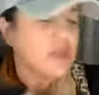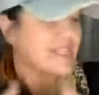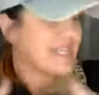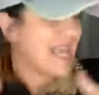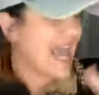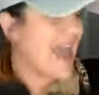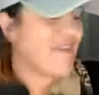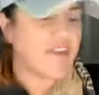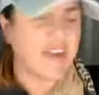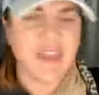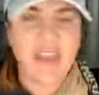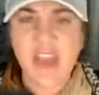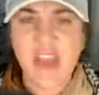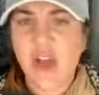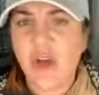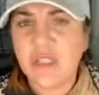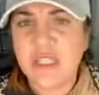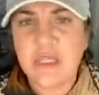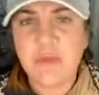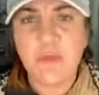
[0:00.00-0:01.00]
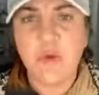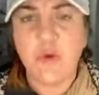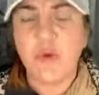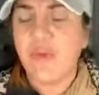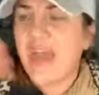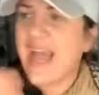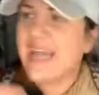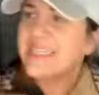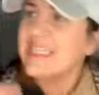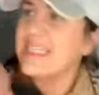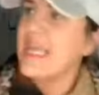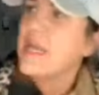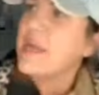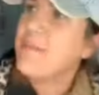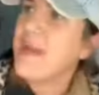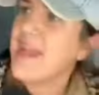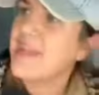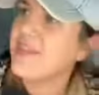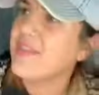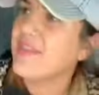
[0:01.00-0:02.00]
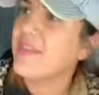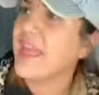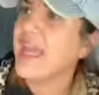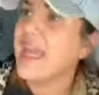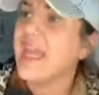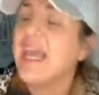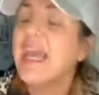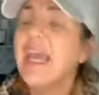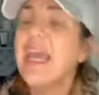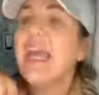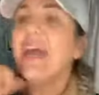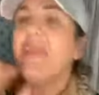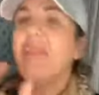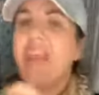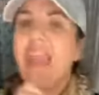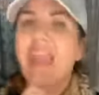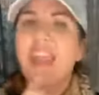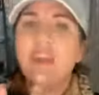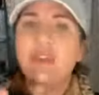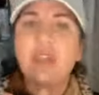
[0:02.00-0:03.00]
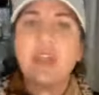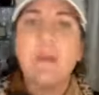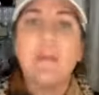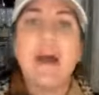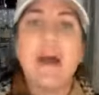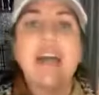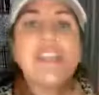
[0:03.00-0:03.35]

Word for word: everything goes smooth. I send them back the link. Thank you so much.